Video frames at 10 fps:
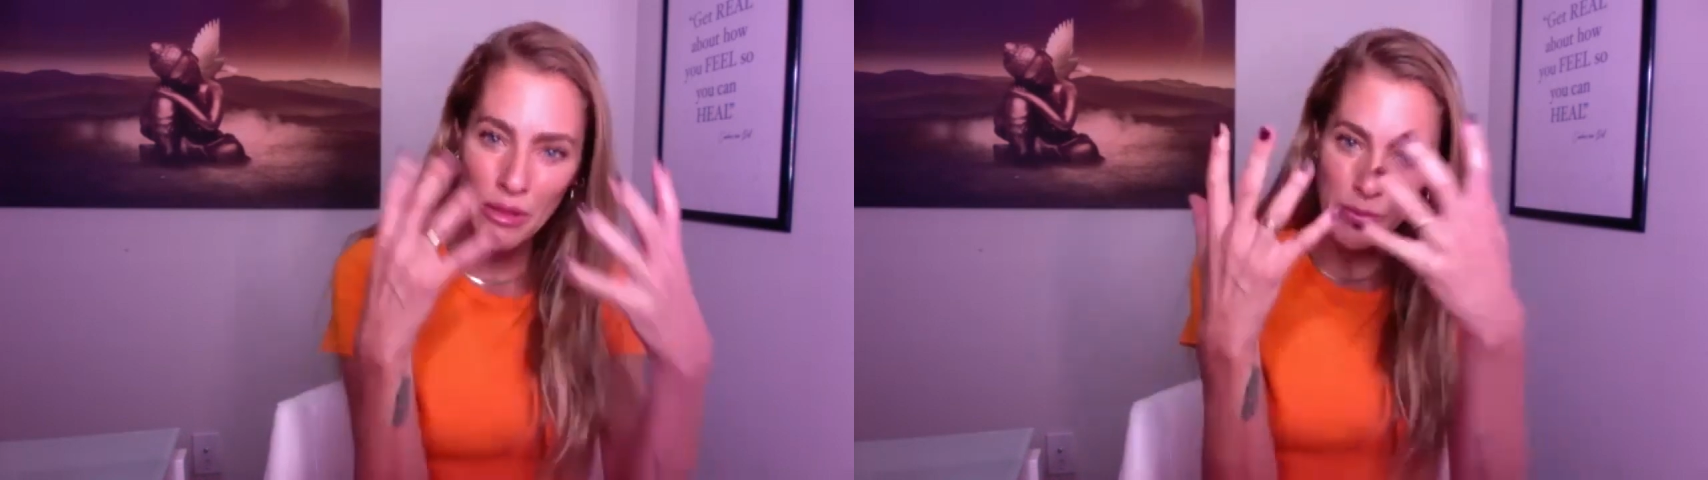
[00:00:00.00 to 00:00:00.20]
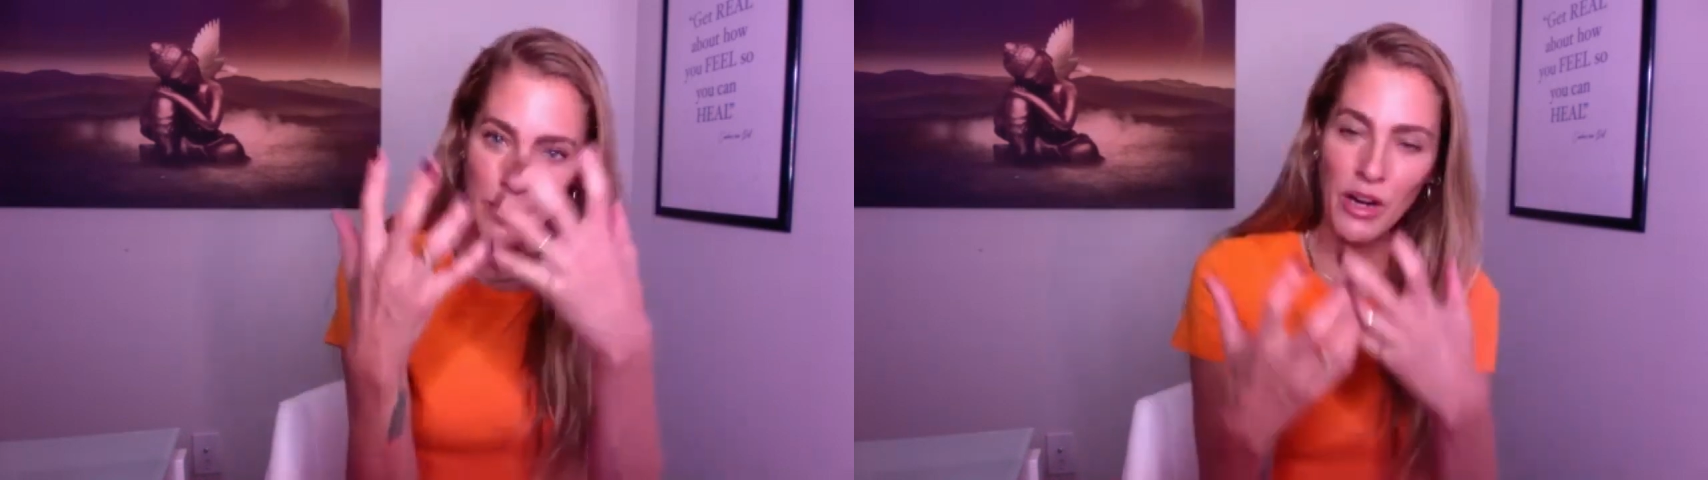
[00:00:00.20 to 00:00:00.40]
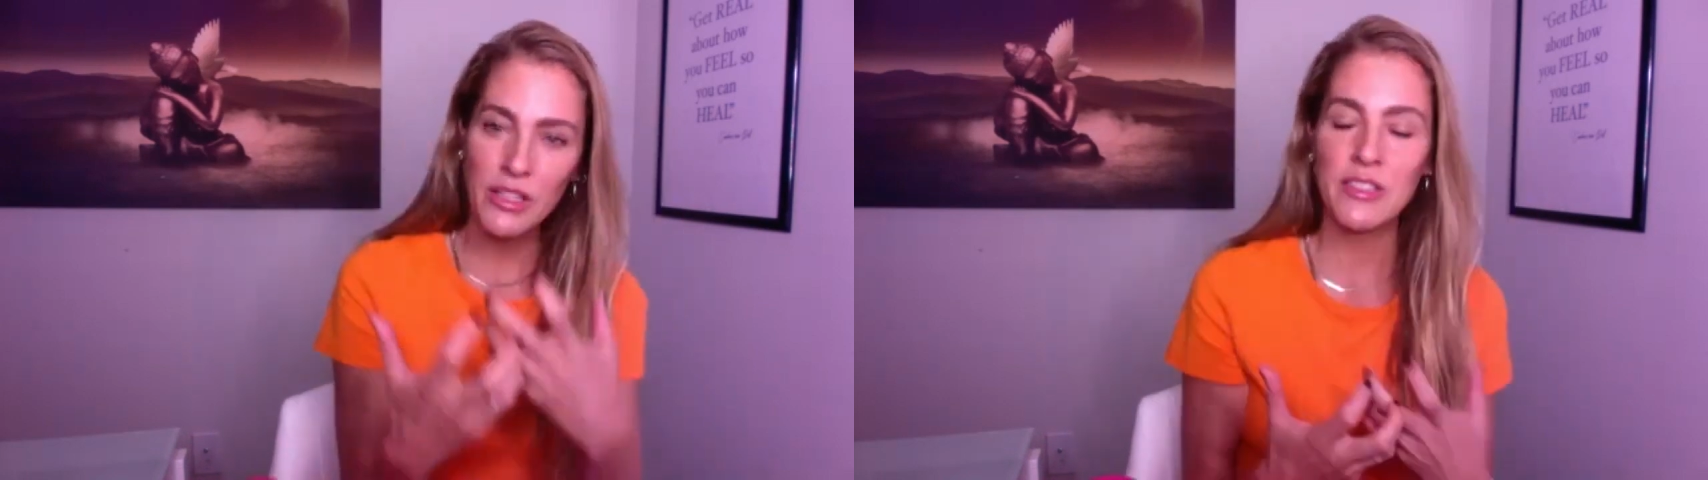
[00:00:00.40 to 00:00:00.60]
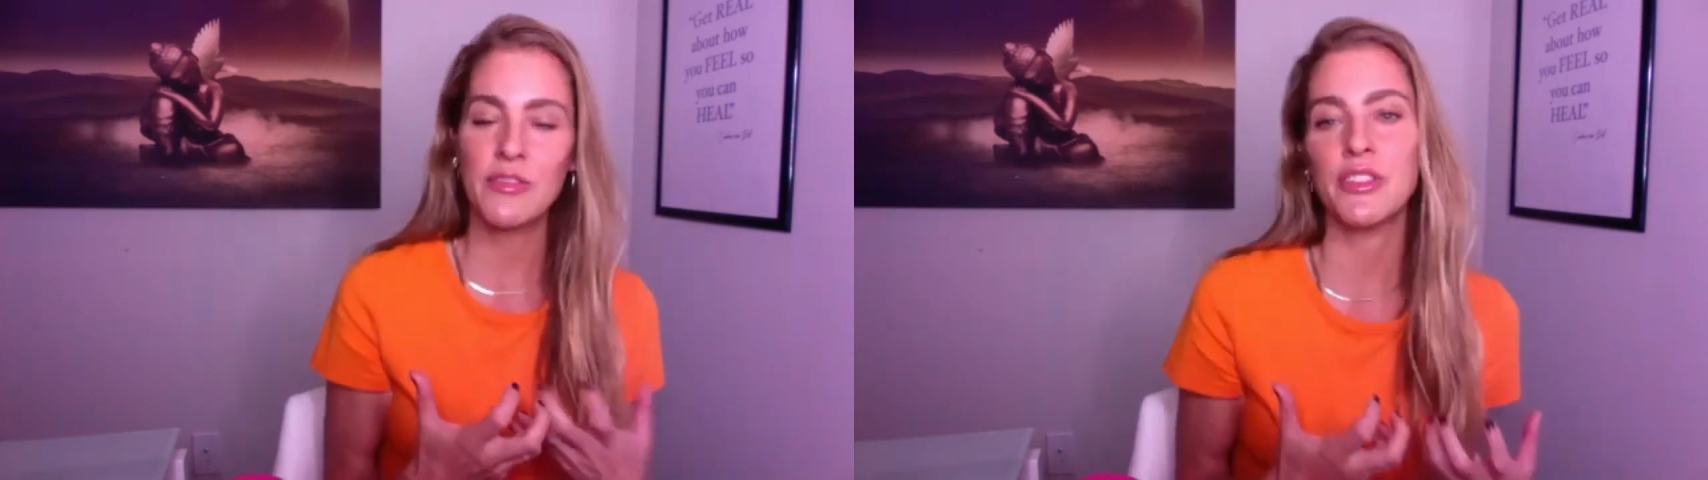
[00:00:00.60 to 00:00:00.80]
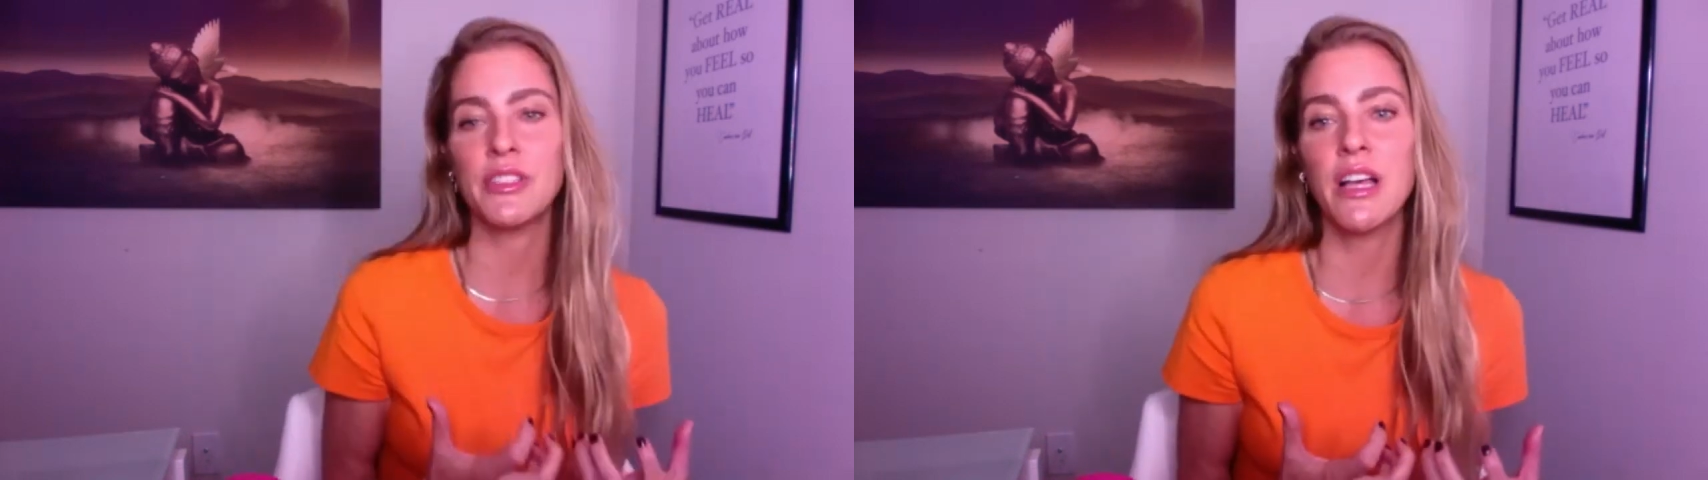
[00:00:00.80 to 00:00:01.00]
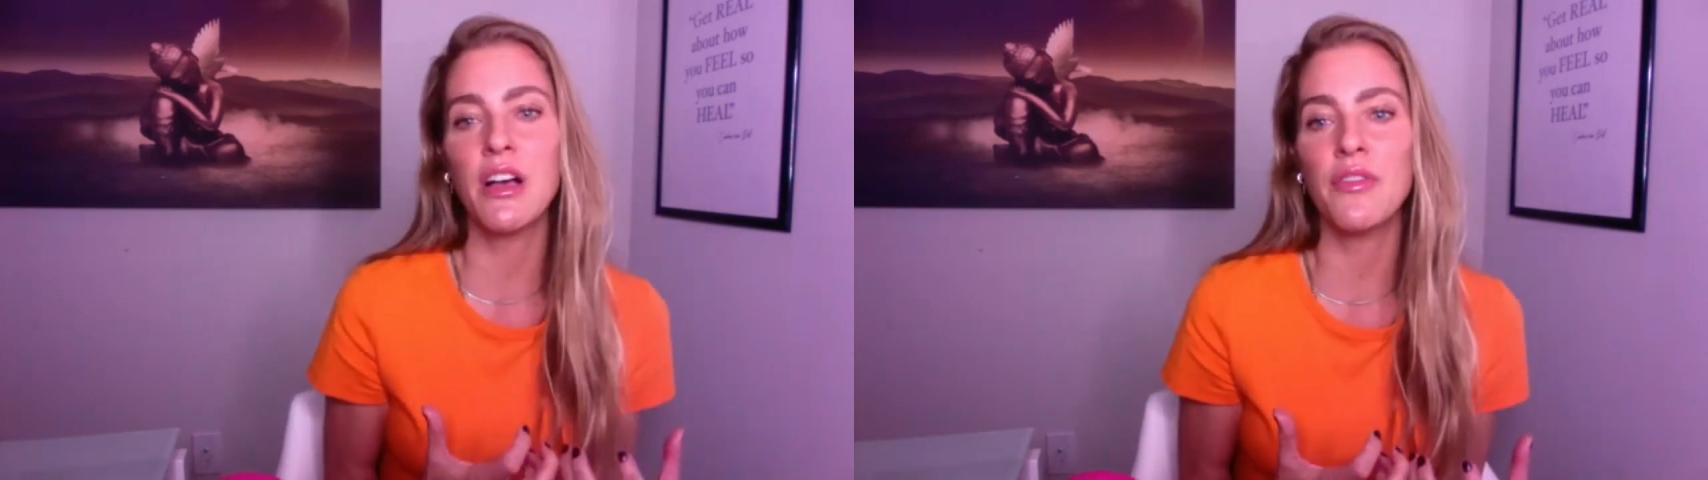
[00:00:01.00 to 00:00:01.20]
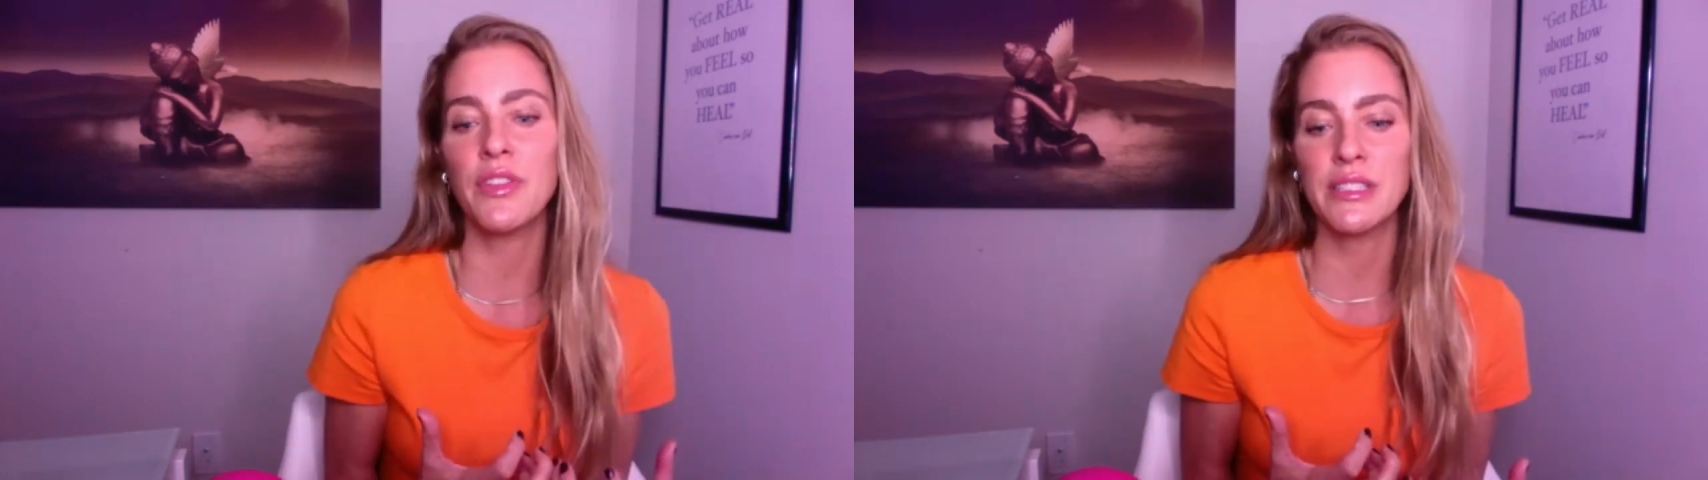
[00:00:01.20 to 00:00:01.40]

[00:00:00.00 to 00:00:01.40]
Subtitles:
those parts of yourself that